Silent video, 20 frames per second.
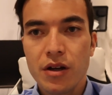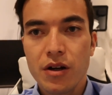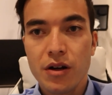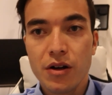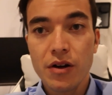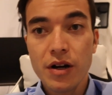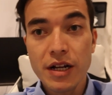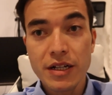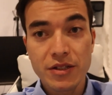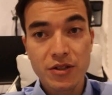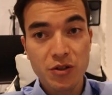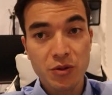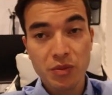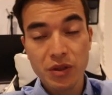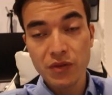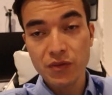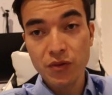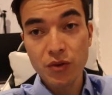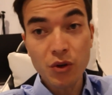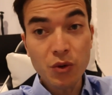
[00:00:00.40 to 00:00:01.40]
All right, so
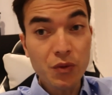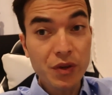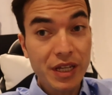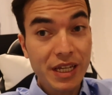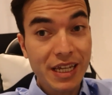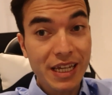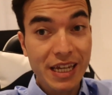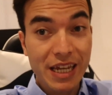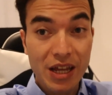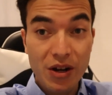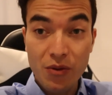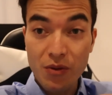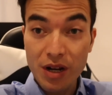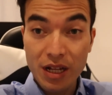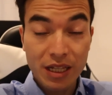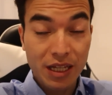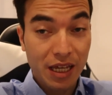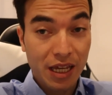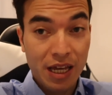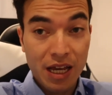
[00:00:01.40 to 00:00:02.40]
before we get
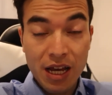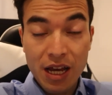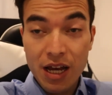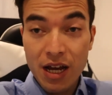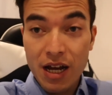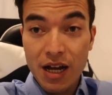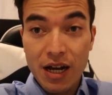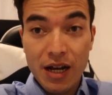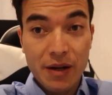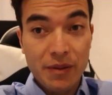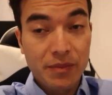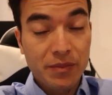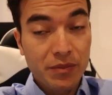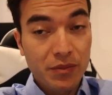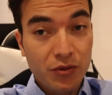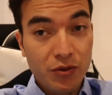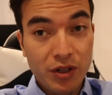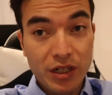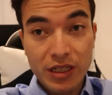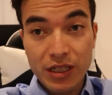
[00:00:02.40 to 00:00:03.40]
really
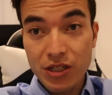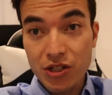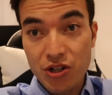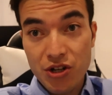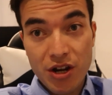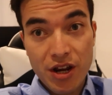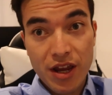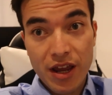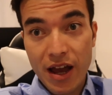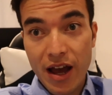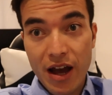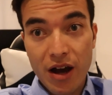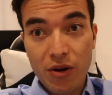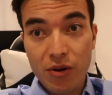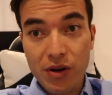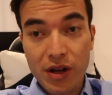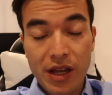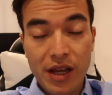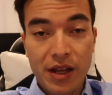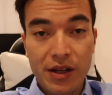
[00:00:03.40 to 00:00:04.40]
check
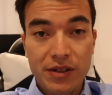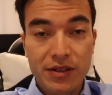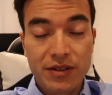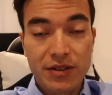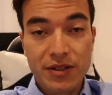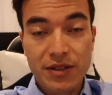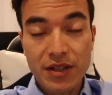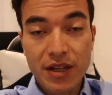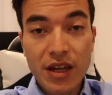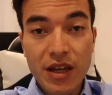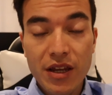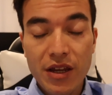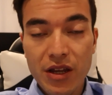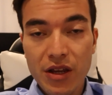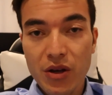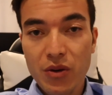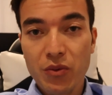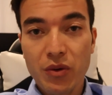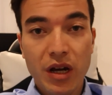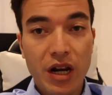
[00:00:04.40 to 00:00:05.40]
out and
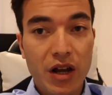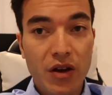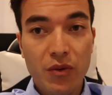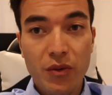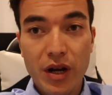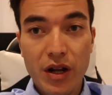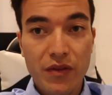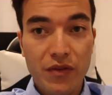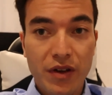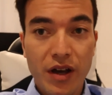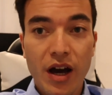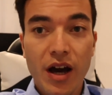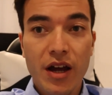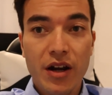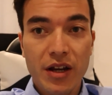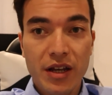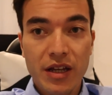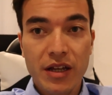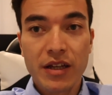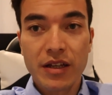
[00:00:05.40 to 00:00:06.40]
see what I've
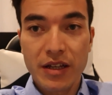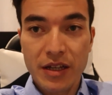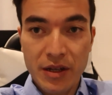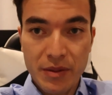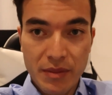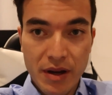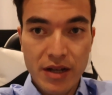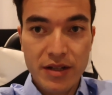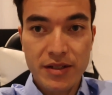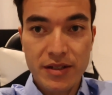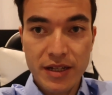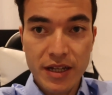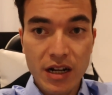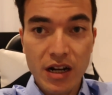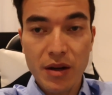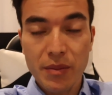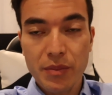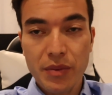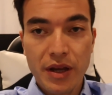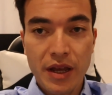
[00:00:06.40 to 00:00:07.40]
got in my
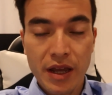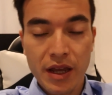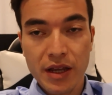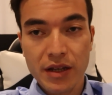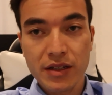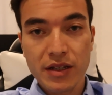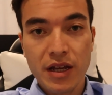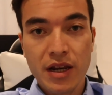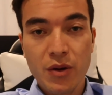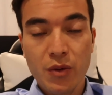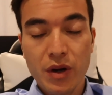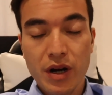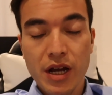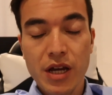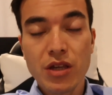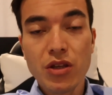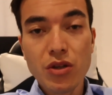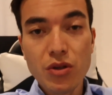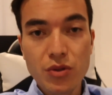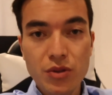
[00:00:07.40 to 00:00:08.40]
setup and what I
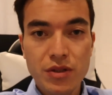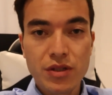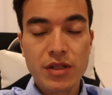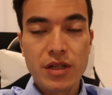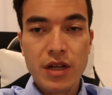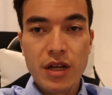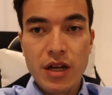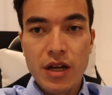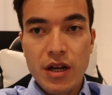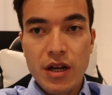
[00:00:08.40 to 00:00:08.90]
use